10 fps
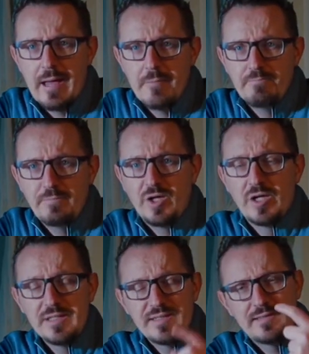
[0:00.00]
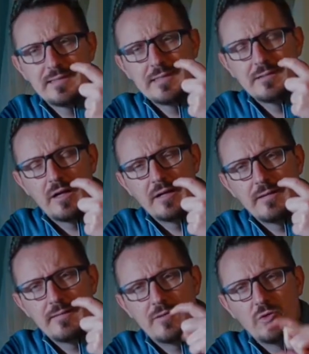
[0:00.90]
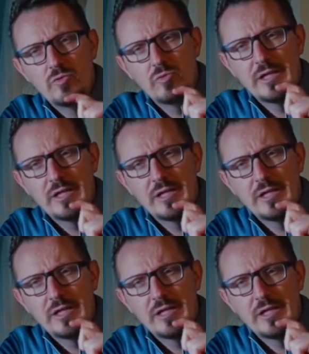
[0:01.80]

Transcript: because to